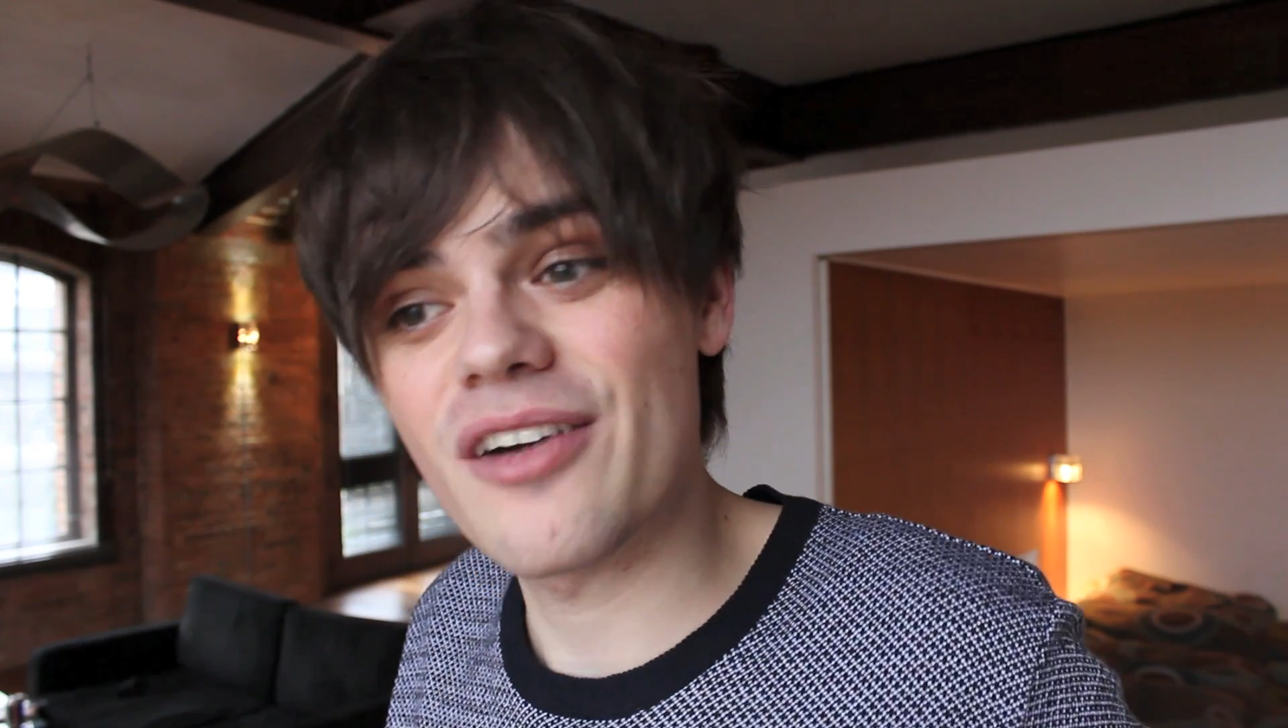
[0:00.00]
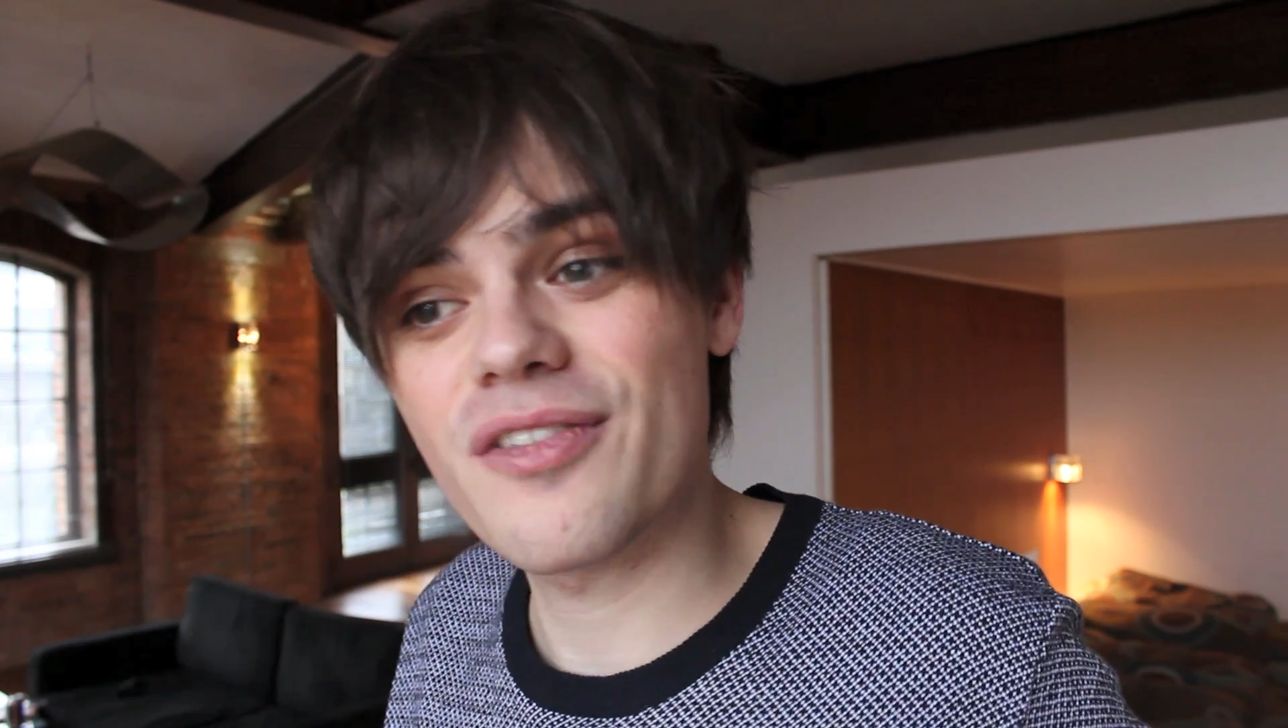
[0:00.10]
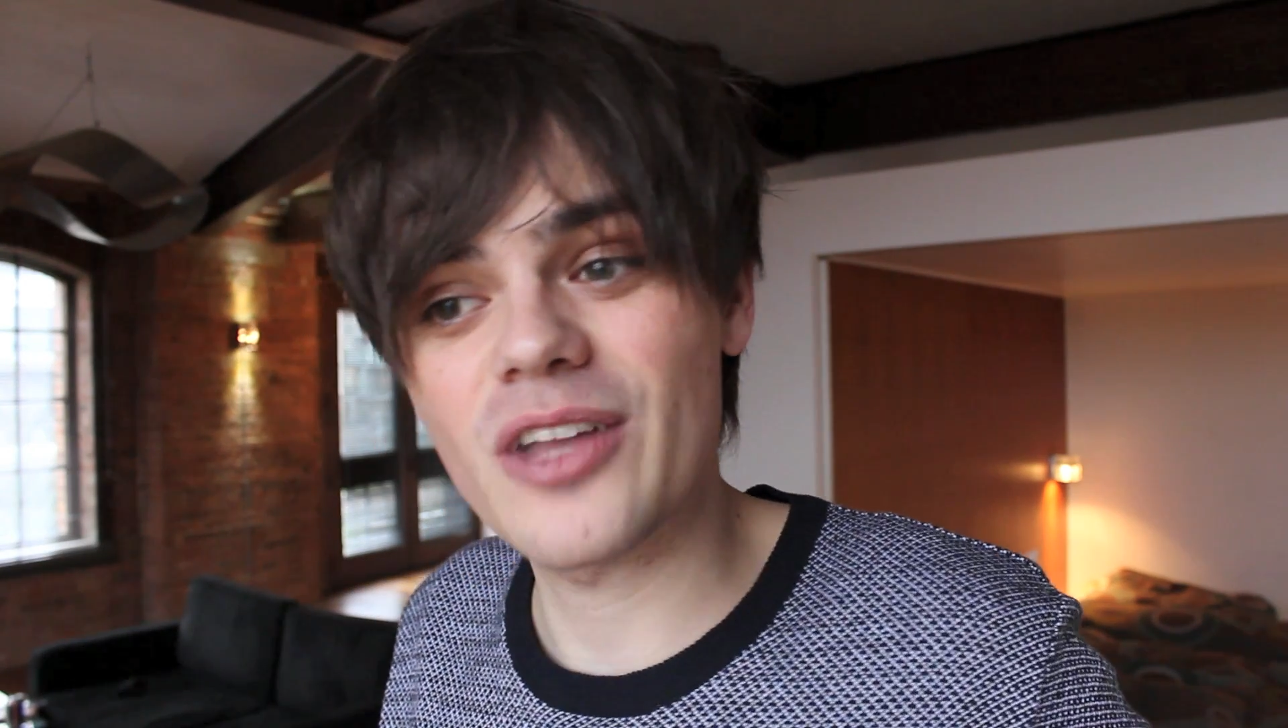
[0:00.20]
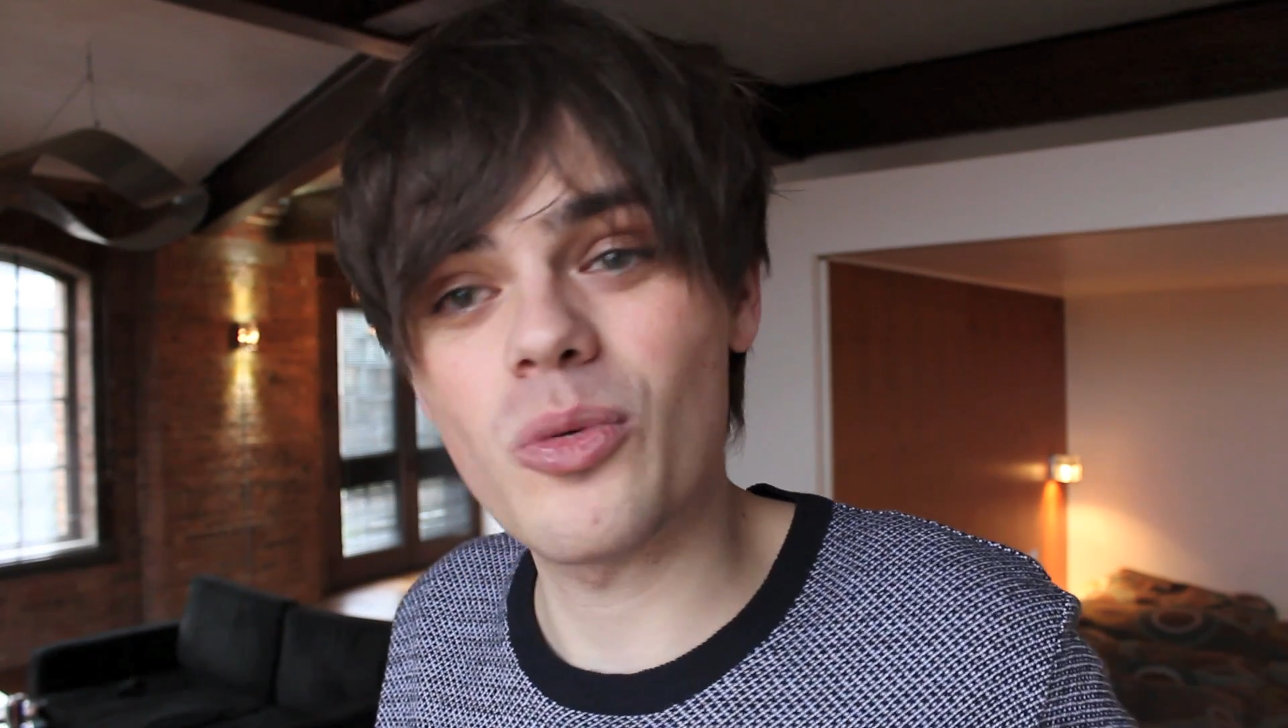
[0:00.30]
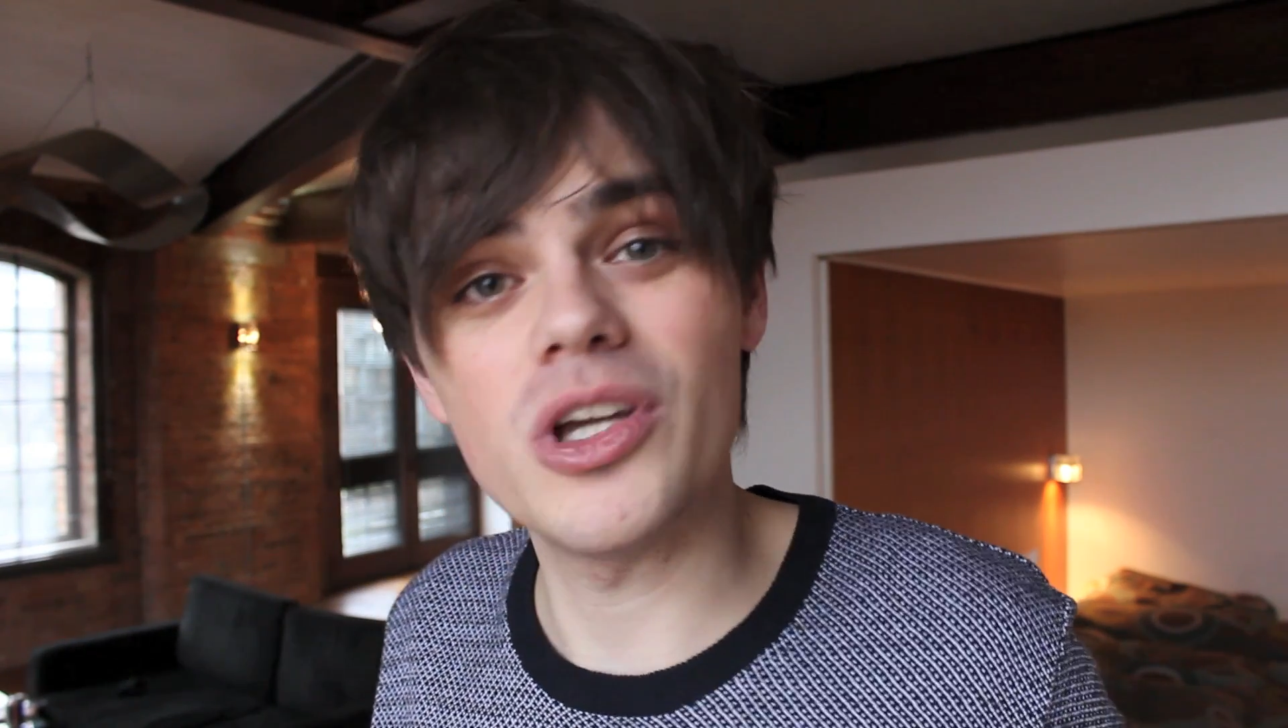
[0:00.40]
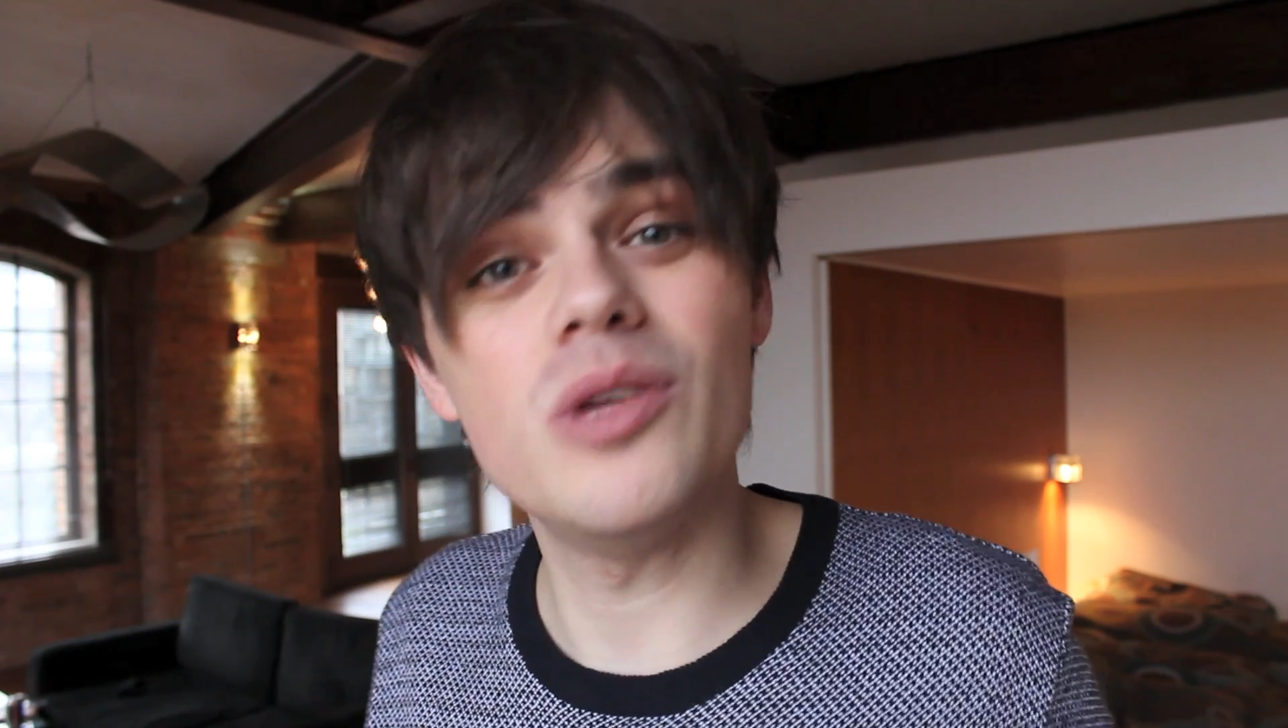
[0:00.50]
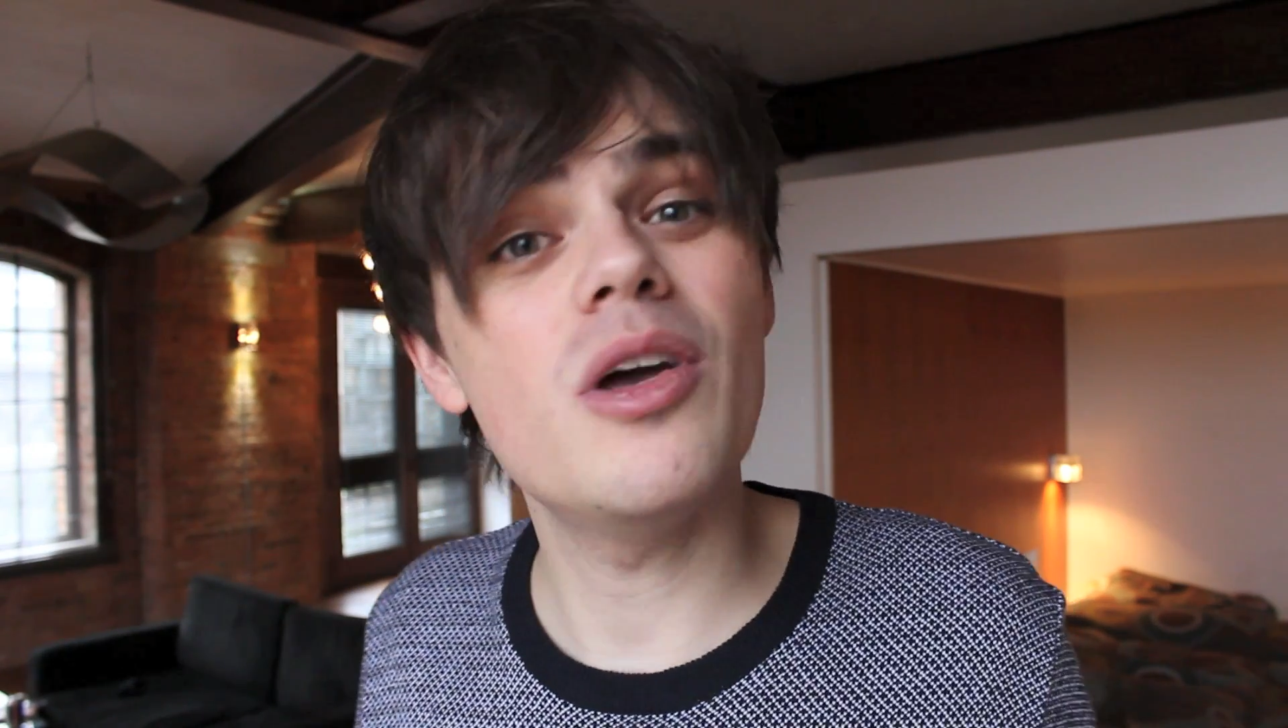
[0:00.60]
affect what you